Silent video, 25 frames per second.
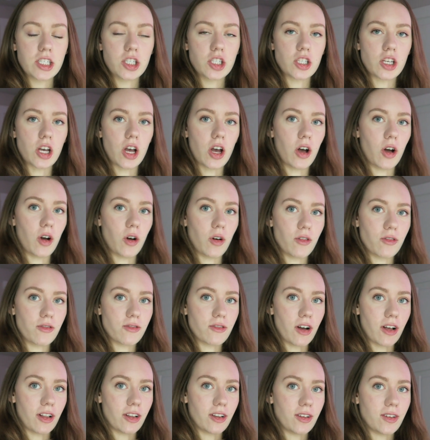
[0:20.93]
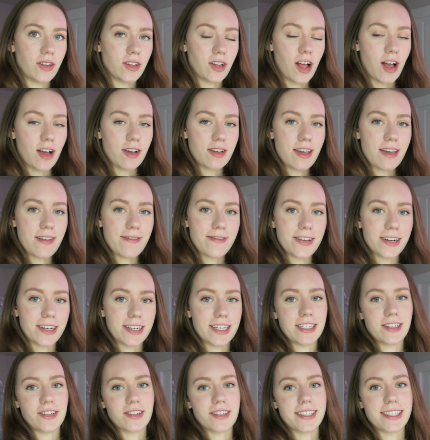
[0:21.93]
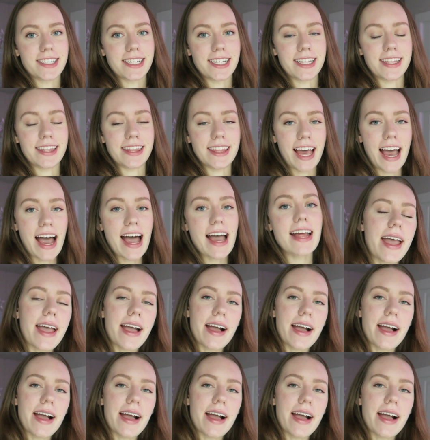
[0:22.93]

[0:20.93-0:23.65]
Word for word: so follow along if you're interested in that.